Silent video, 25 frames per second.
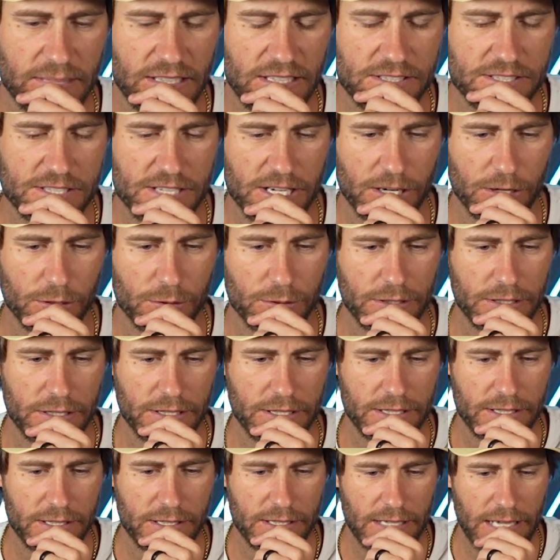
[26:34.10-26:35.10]
So,
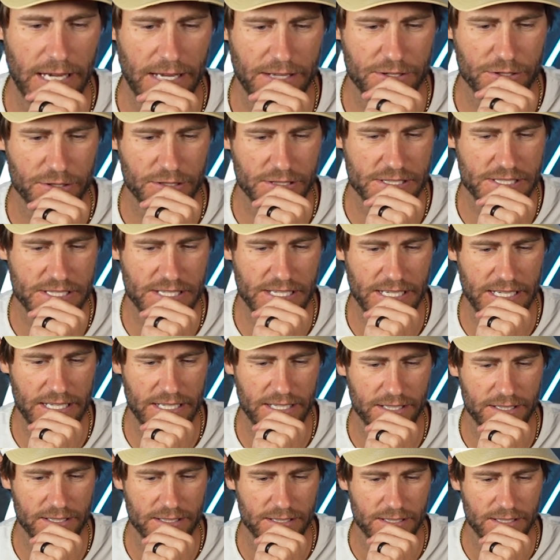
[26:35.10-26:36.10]
and you can
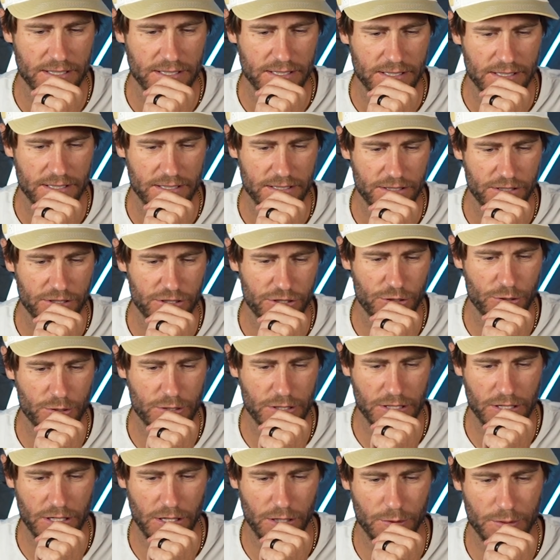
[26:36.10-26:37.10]
see, you
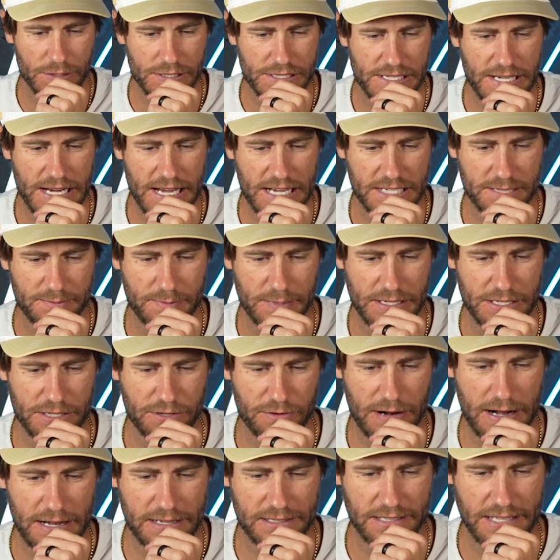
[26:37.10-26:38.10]
can always text me
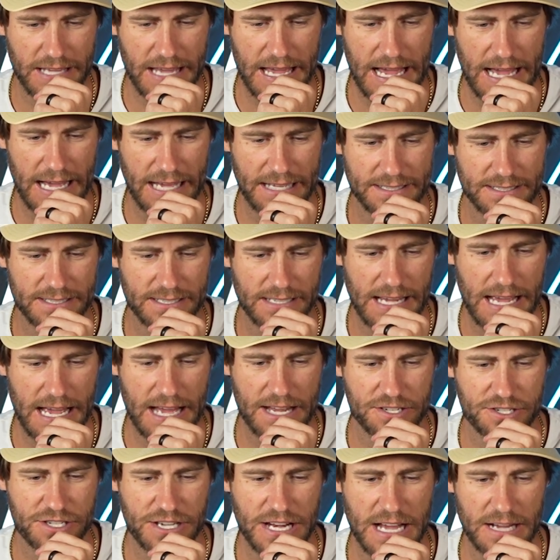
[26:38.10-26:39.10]
directly at
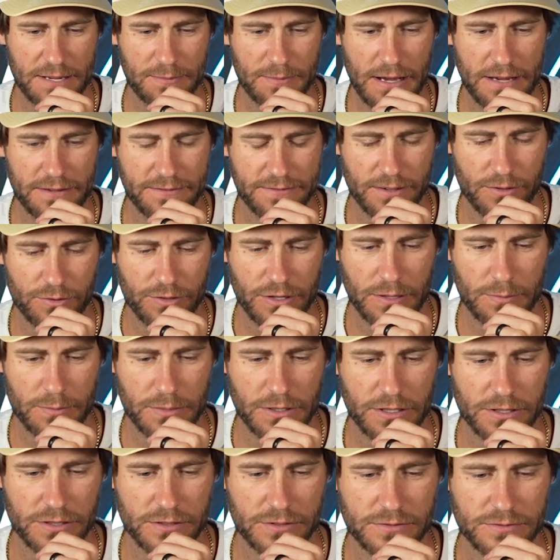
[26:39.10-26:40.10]

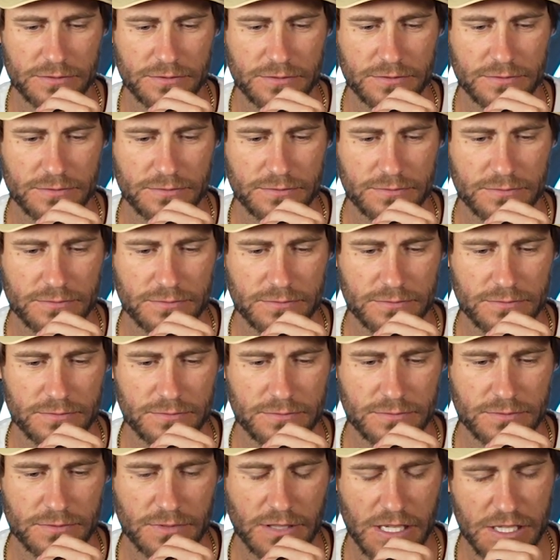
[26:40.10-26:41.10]
#myphone-number.
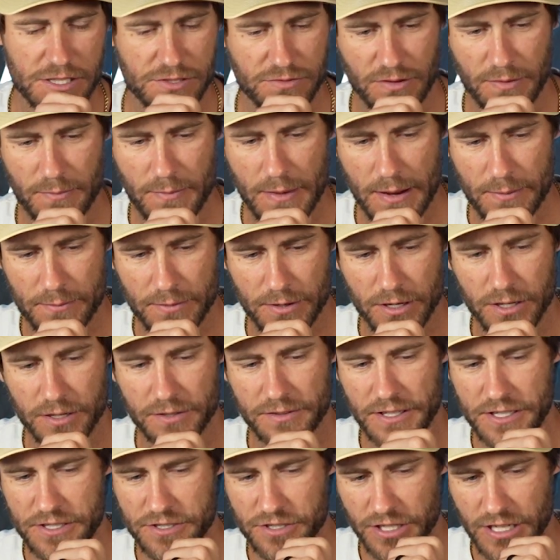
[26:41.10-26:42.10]
Because remember,
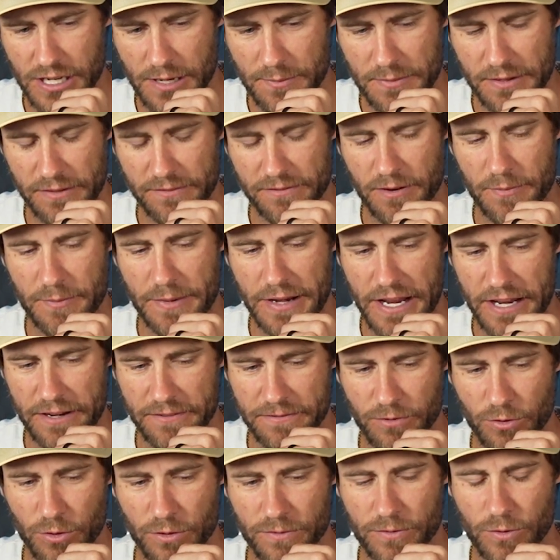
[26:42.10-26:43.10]
these are coming from an
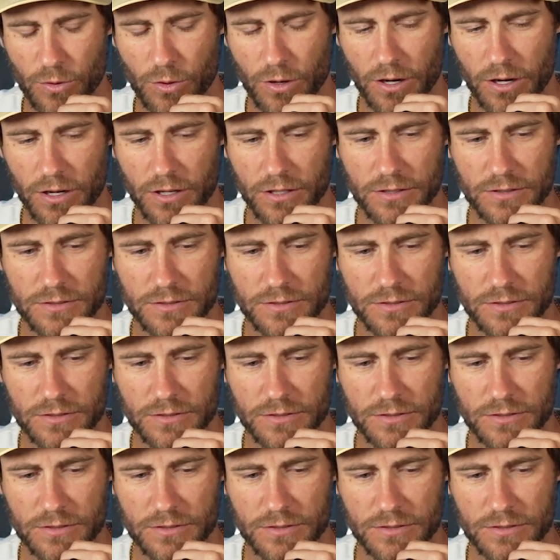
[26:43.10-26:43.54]
844.